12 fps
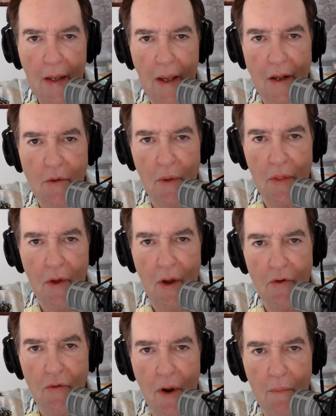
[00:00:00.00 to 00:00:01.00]
Guess we
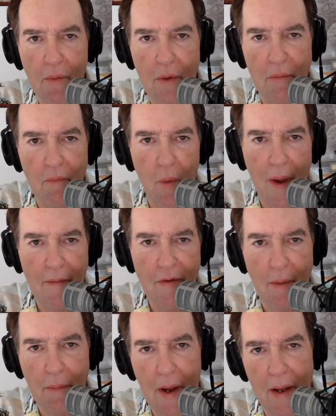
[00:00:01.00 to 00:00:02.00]
thought Trump would wave
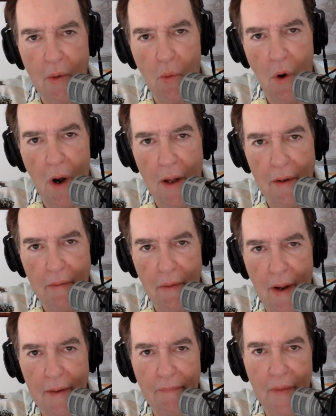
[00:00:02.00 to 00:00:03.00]
some kind of wand,
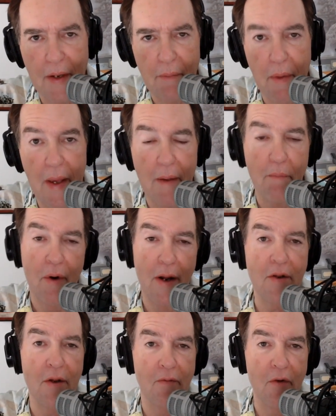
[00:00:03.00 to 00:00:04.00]
right? It'll be
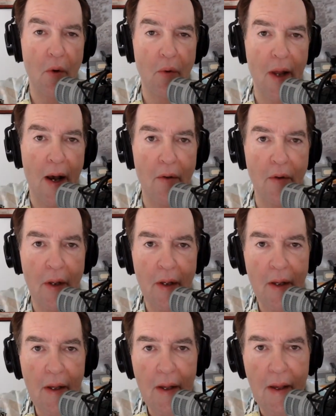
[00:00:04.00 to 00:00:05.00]
impressive, no doubt.
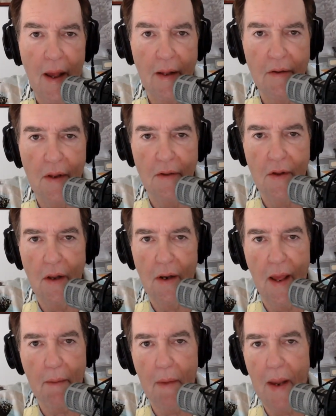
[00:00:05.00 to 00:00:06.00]
And since
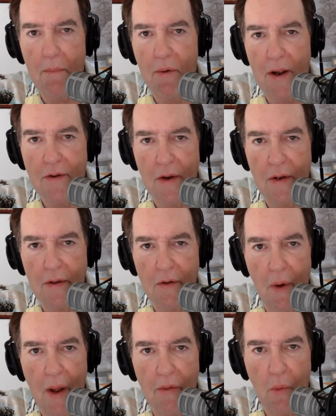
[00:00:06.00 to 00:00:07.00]
unlike many presidents
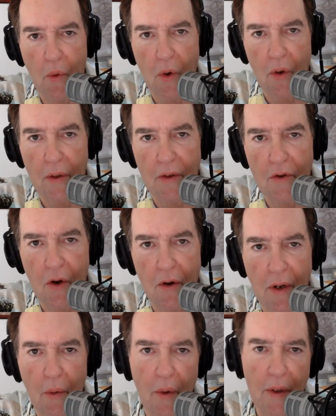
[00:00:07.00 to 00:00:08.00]
around the world, and
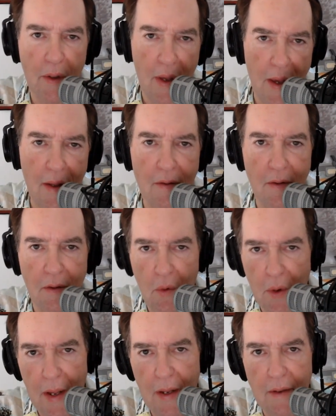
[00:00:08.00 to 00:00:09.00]
certainly real kings and
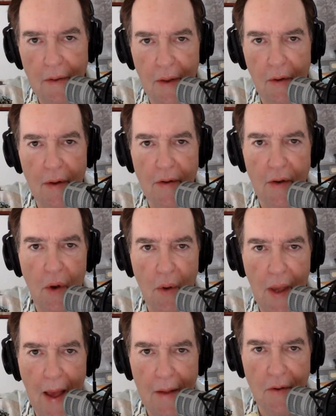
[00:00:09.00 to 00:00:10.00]
queens, there is no
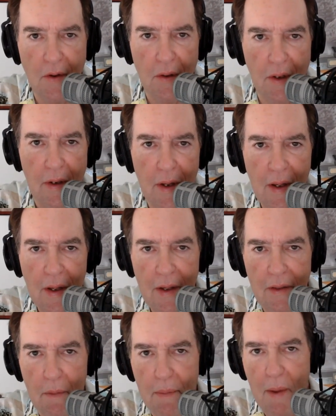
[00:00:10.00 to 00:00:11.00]
castle, and
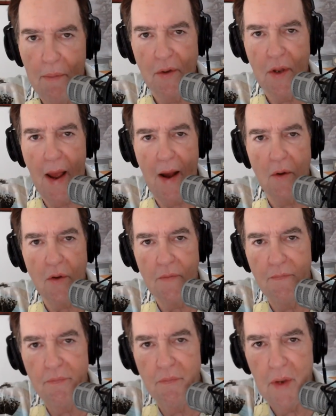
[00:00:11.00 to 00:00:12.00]
the people's house
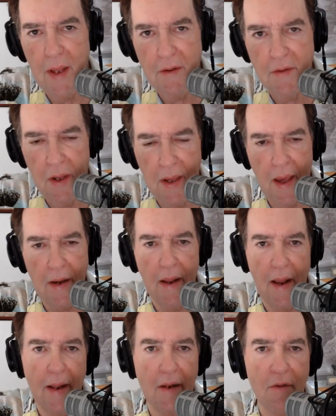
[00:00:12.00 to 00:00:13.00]
needs to get
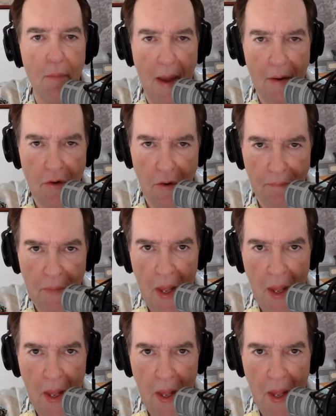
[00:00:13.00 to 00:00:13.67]
an expansion.